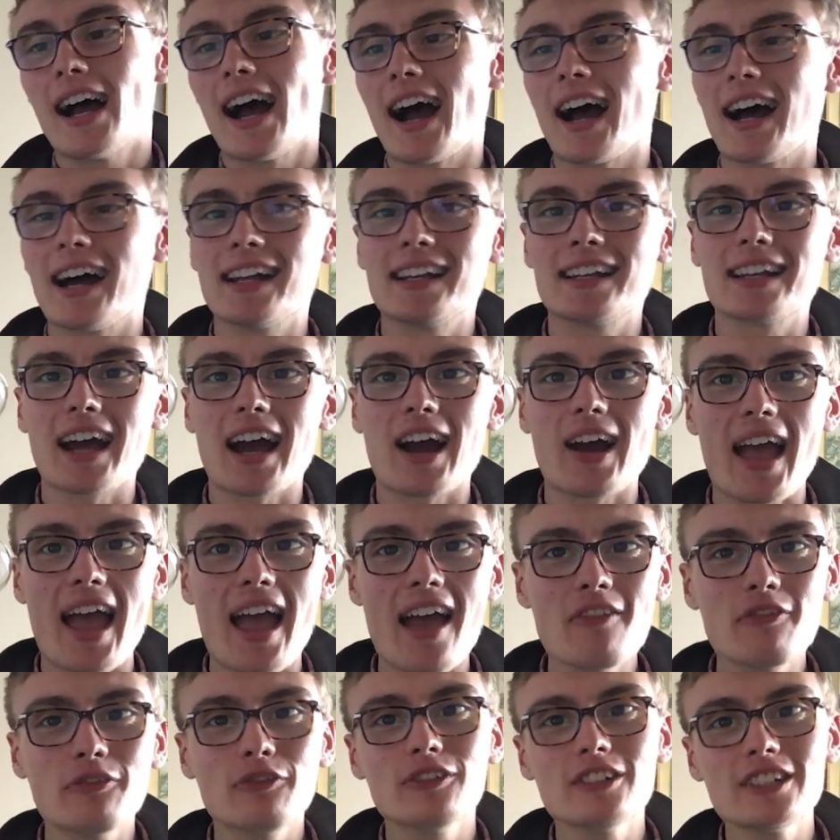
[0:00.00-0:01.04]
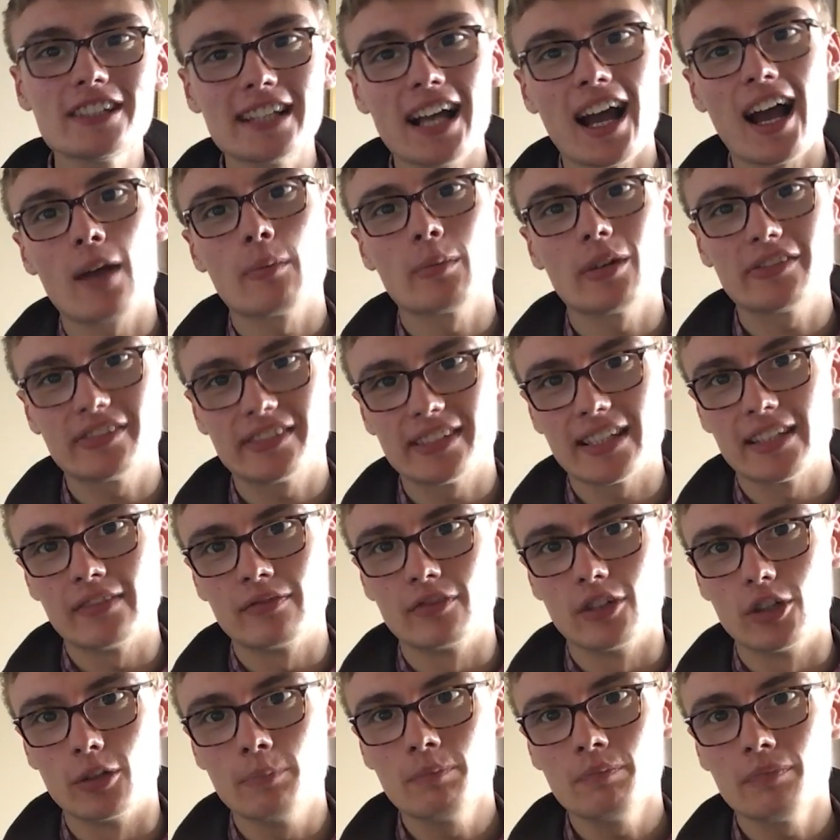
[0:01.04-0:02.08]
And every time I've
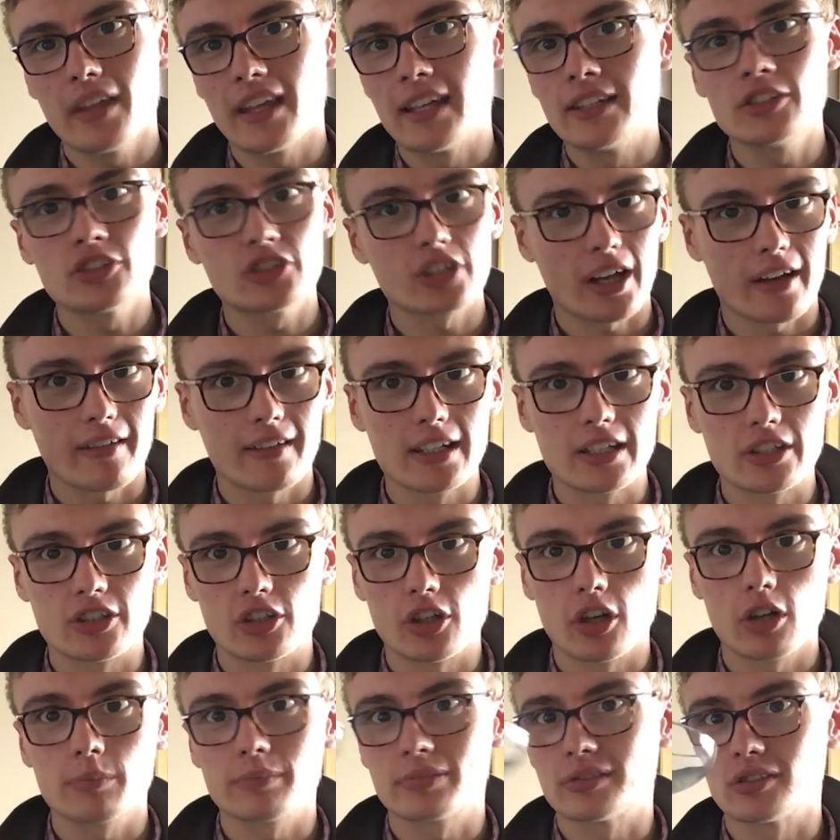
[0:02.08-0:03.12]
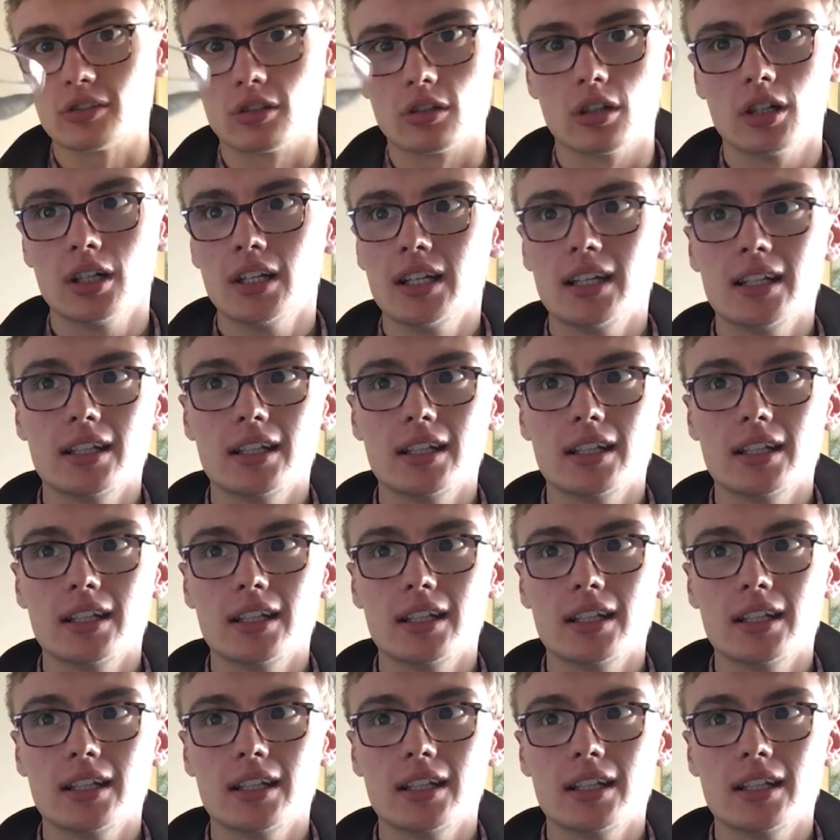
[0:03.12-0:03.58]
seen them in charity shops, or